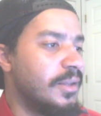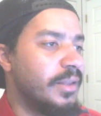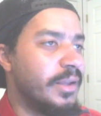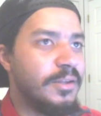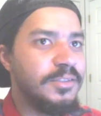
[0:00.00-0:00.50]

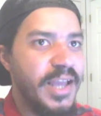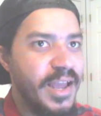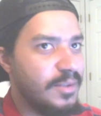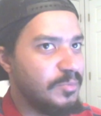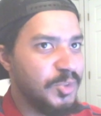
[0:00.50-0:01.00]
Like, her
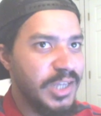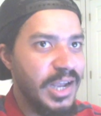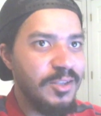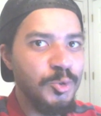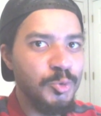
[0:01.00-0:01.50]
dad
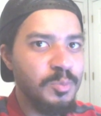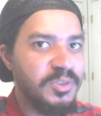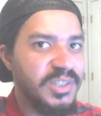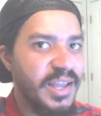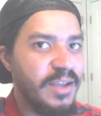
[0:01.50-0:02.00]
shot those
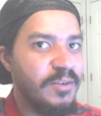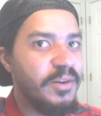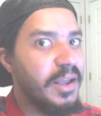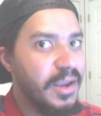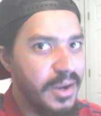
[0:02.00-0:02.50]
rumors down
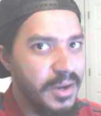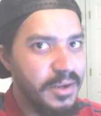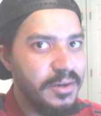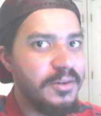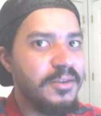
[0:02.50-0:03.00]

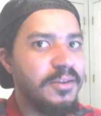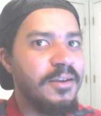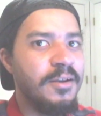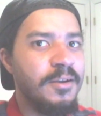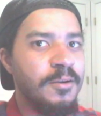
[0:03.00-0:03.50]
and
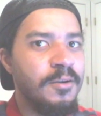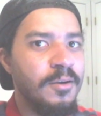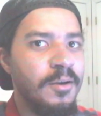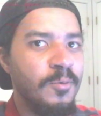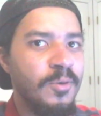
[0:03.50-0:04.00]
her,